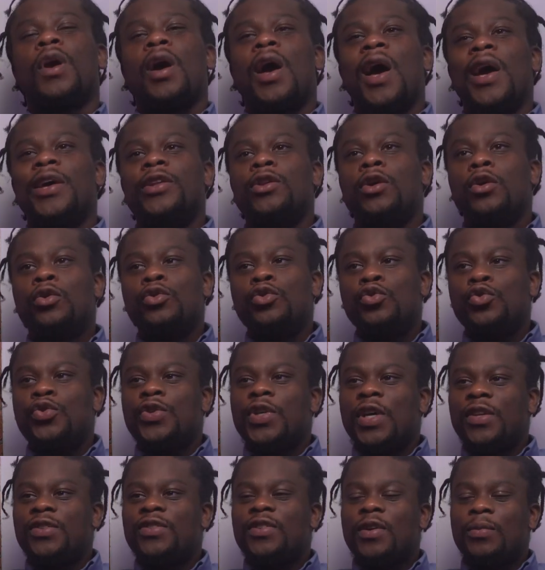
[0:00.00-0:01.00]
I know you
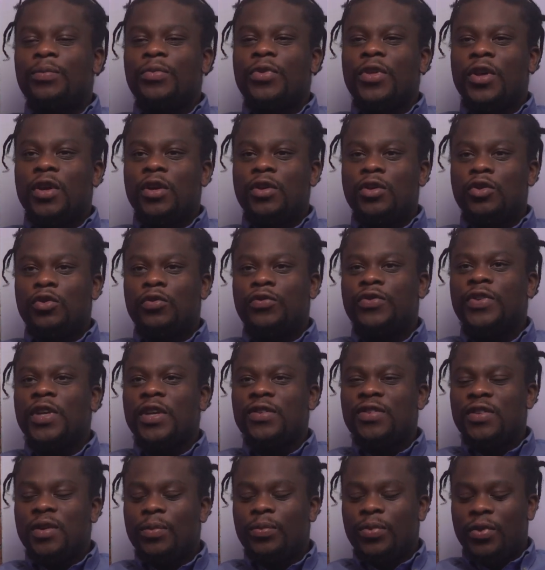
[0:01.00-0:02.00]
said something
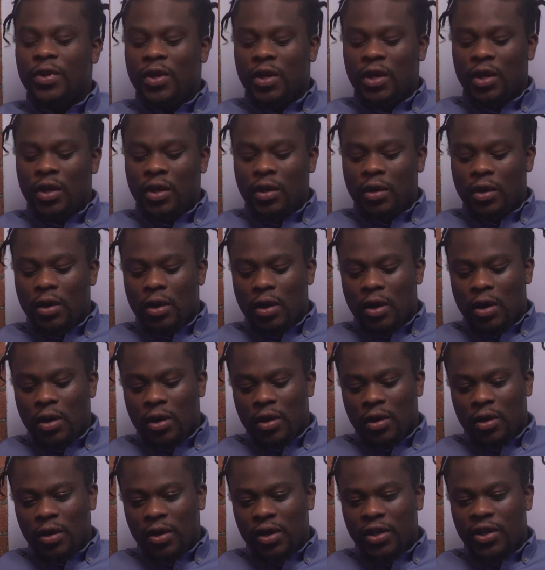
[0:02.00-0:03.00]
in
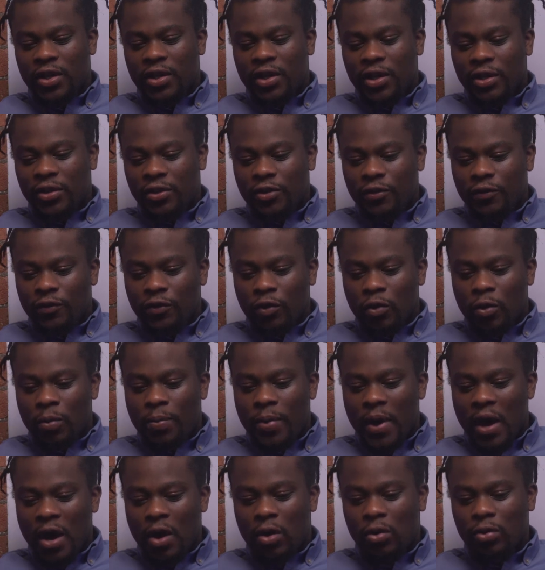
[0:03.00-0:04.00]
an interview
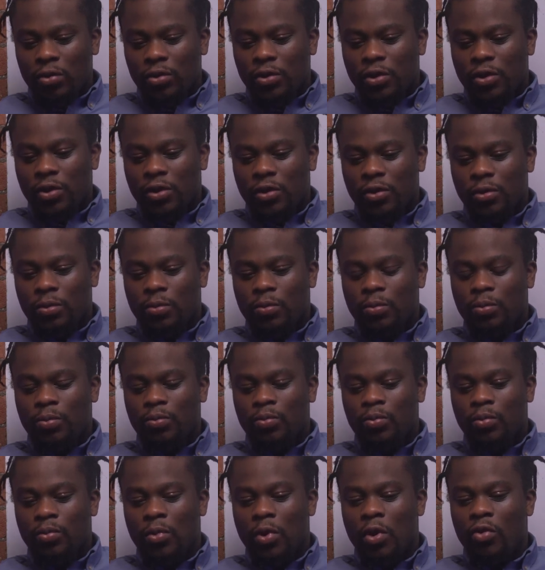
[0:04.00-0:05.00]
about
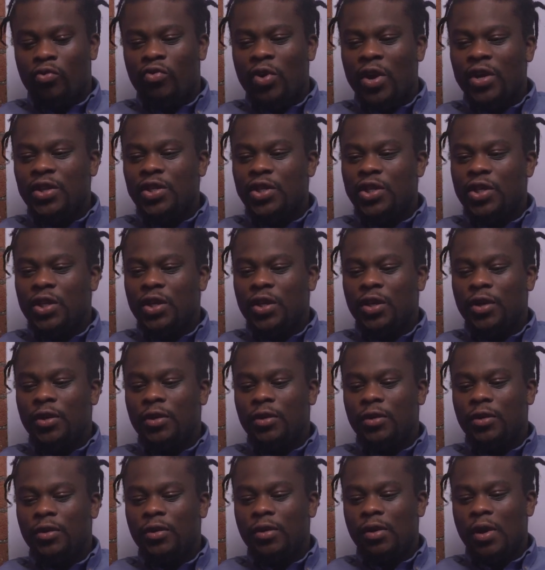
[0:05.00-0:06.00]

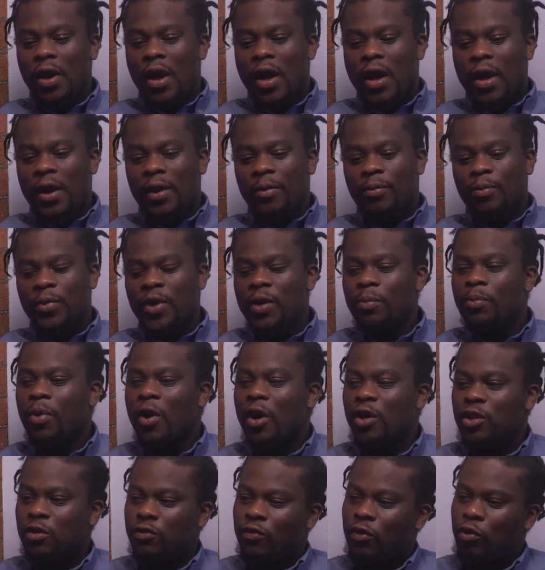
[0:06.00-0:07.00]
arranging being
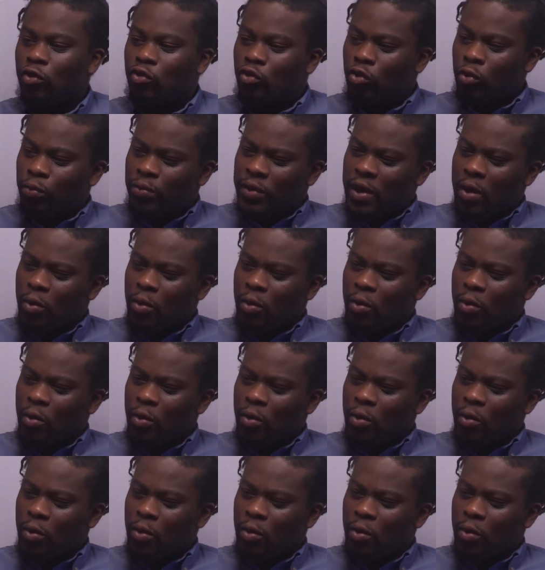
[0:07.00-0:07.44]
part of a group